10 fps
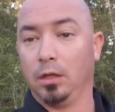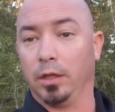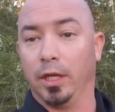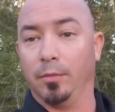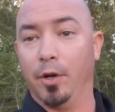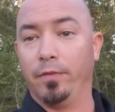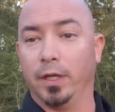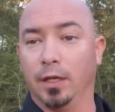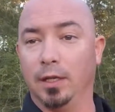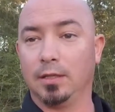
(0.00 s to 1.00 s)
get it
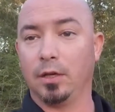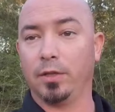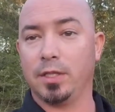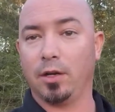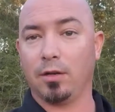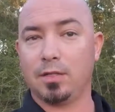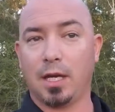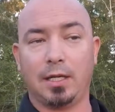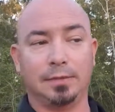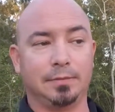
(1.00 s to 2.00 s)
moving so it's here on
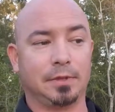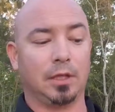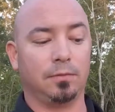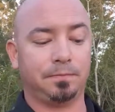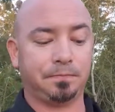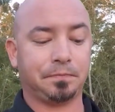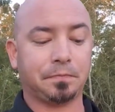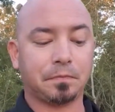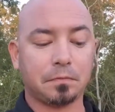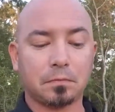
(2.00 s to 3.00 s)
site. So
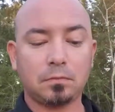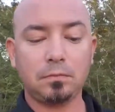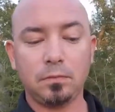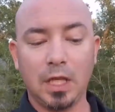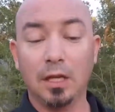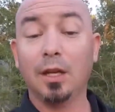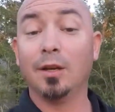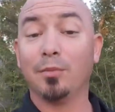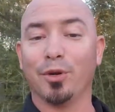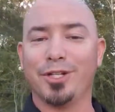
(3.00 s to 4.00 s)

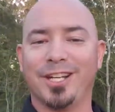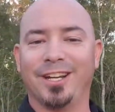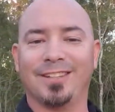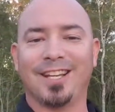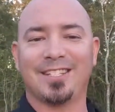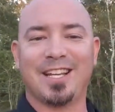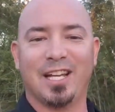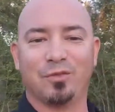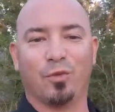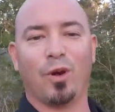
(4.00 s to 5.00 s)
appreciate it. Thanks
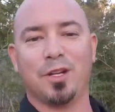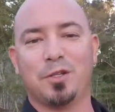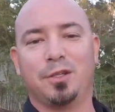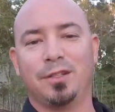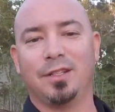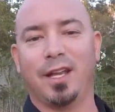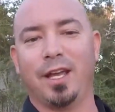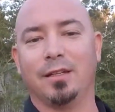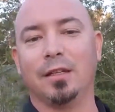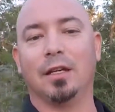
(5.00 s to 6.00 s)
guys for watching,
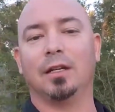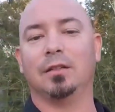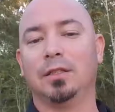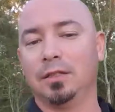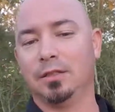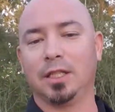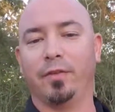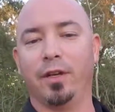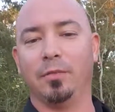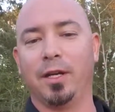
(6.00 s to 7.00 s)
and
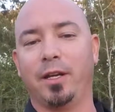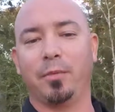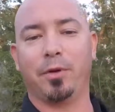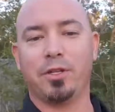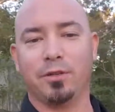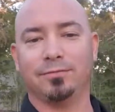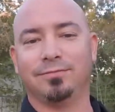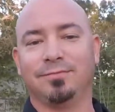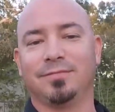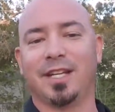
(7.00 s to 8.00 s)
give you an update here pretty soon.
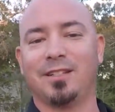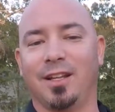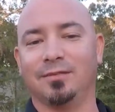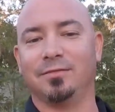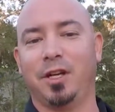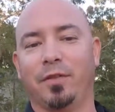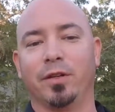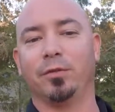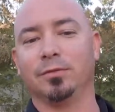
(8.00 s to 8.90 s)
Thanks a lot. Y'all have a good